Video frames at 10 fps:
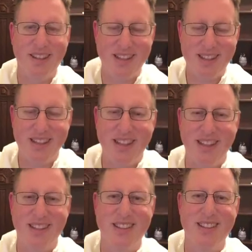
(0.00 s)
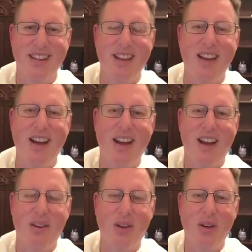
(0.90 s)
This is
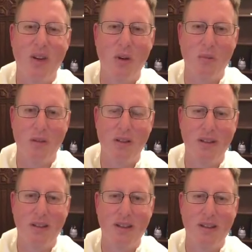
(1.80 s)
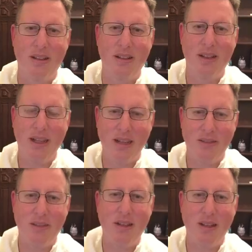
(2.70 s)
our hope,
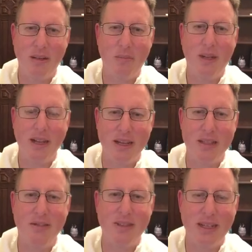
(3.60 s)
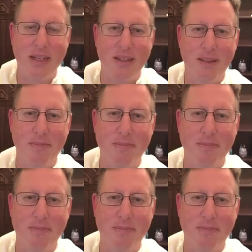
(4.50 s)
even in the place of sin.